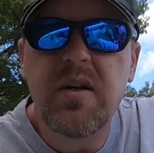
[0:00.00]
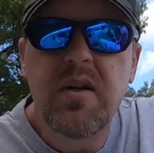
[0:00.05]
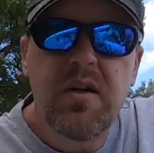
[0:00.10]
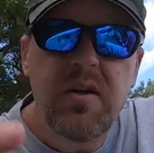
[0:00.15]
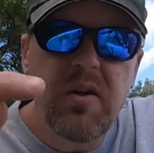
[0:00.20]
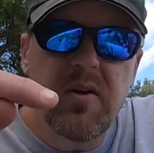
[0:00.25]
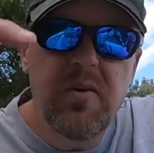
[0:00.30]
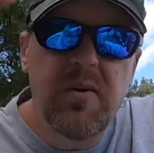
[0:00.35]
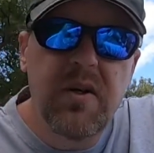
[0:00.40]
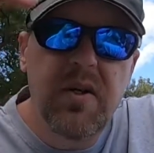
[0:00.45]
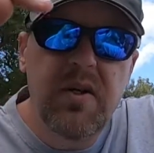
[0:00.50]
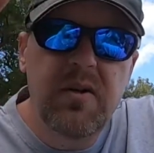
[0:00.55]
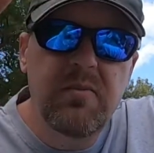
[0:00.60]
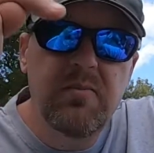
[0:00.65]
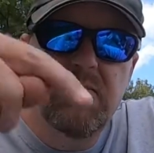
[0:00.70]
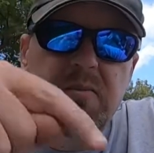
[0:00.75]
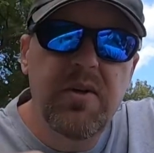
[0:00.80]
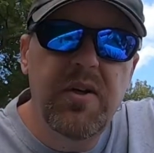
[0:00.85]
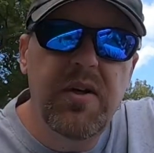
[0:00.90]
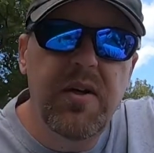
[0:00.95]
go ahead,
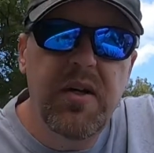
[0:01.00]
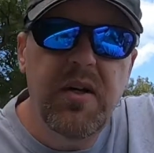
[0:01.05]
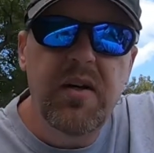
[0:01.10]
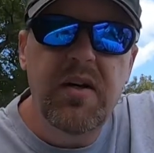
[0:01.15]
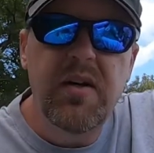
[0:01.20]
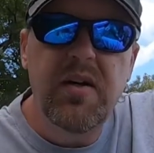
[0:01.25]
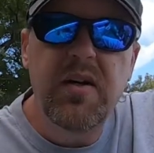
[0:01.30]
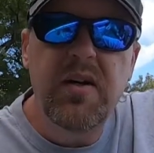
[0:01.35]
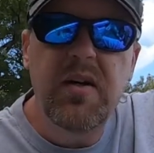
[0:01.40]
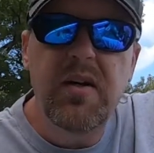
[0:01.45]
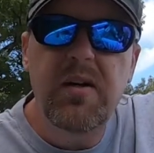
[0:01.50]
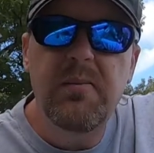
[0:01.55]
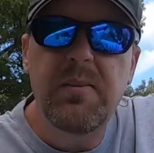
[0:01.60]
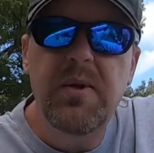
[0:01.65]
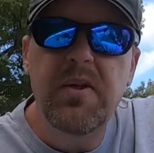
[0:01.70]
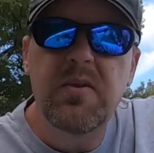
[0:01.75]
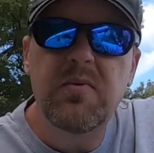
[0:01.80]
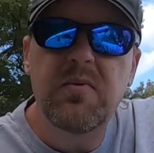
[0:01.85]
put it down there in the comments.